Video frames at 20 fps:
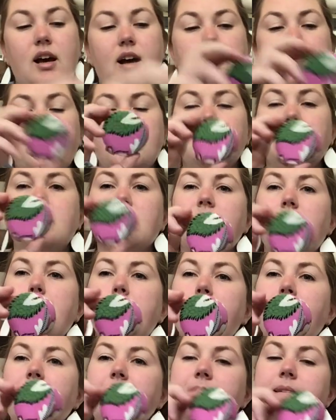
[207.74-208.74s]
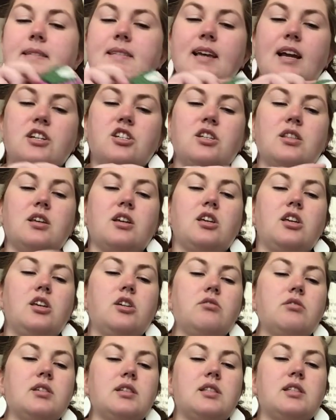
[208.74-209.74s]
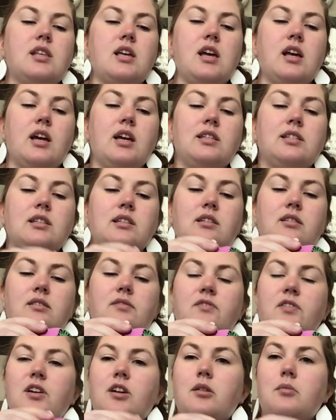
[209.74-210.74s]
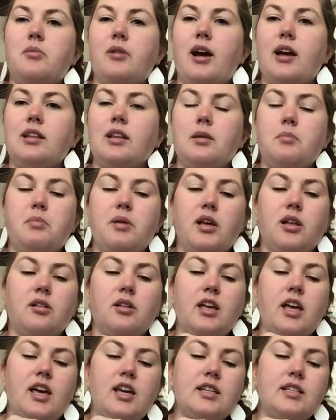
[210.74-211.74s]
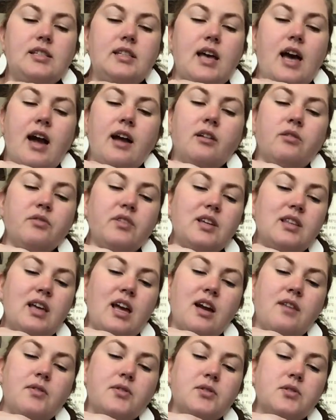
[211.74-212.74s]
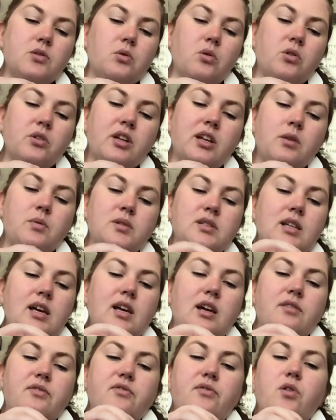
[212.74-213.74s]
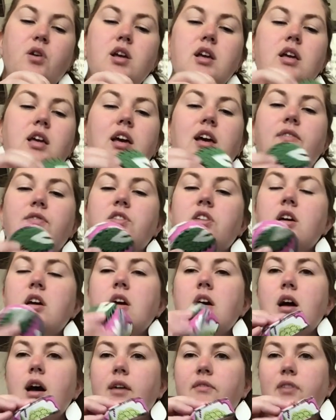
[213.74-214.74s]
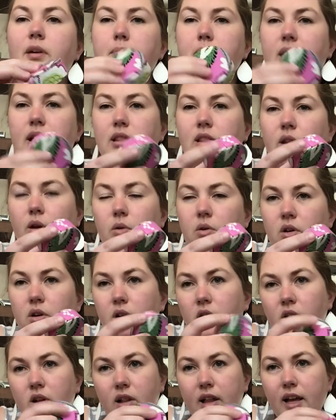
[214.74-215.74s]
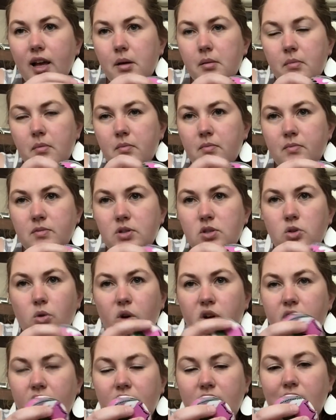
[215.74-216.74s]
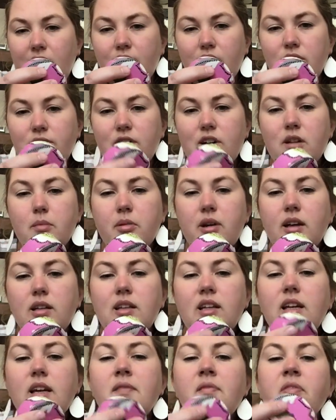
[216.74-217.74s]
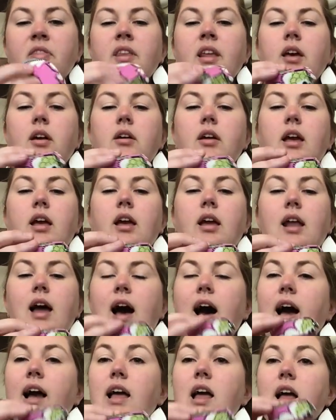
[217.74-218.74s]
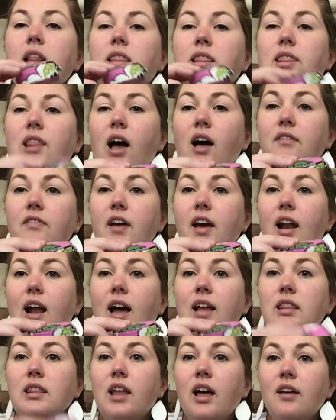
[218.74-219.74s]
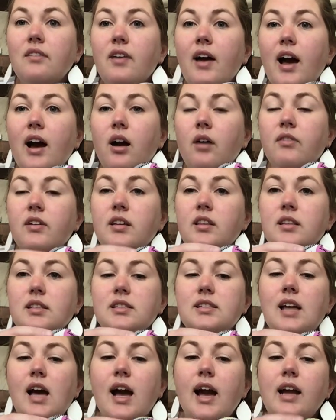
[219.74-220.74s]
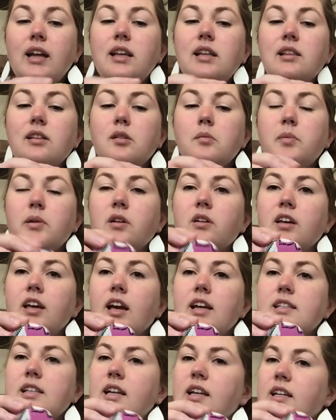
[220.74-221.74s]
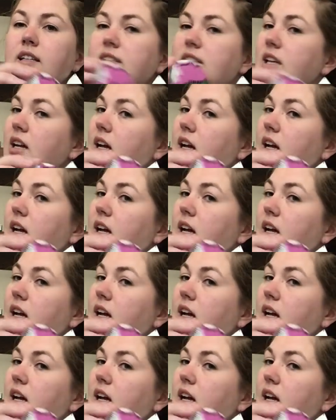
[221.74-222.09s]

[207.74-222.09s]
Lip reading: This is actually the cutest thing. It's a little Vera Bradley pill case. I don't think they ever sold it. It was like a free gift from my local a store that carried Vera Bradley, and I love it. I love having this tiny little pill case, and it's